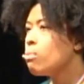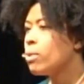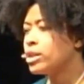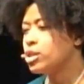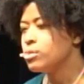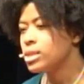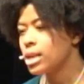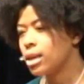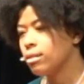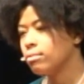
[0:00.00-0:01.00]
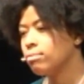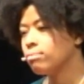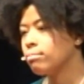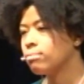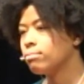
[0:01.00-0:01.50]
What do you see?
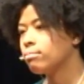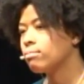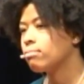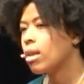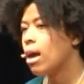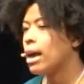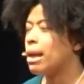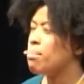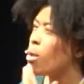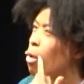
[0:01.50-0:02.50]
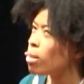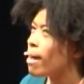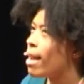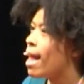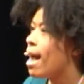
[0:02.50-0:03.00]
I got a mole
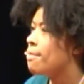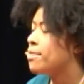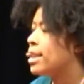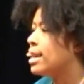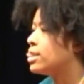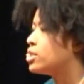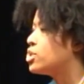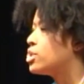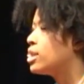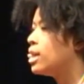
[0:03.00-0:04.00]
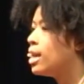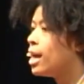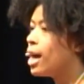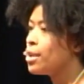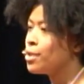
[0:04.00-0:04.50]
about a half an inch
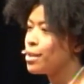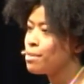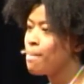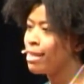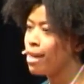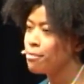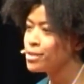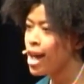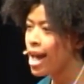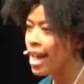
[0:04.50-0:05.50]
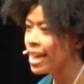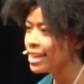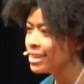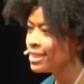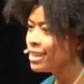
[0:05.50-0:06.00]
underneath my left
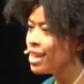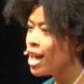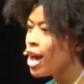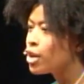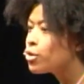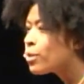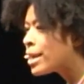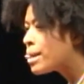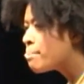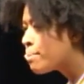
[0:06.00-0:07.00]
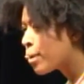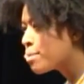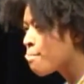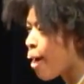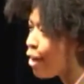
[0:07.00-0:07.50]
eye, a cream
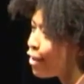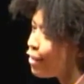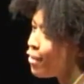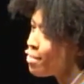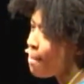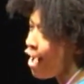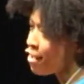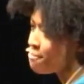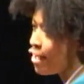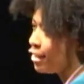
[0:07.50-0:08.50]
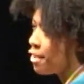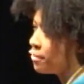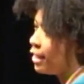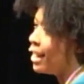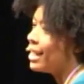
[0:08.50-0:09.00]
birthmark on the back of my
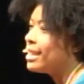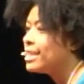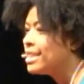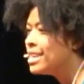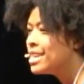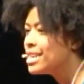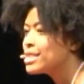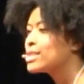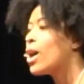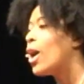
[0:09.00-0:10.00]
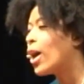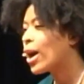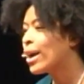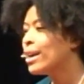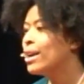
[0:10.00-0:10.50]
left leg, a
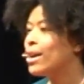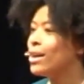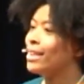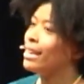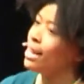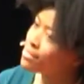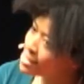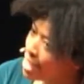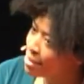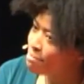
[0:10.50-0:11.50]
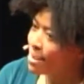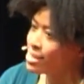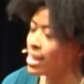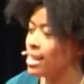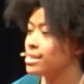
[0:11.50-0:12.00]
scar on the left side of my
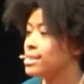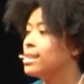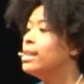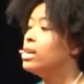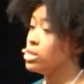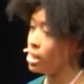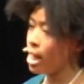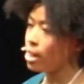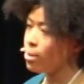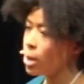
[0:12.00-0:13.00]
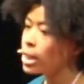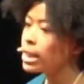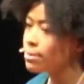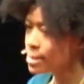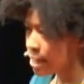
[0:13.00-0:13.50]
chest. There's a lot going on the
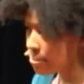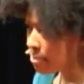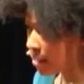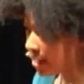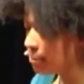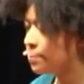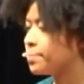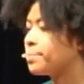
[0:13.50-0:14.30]
left side of my body.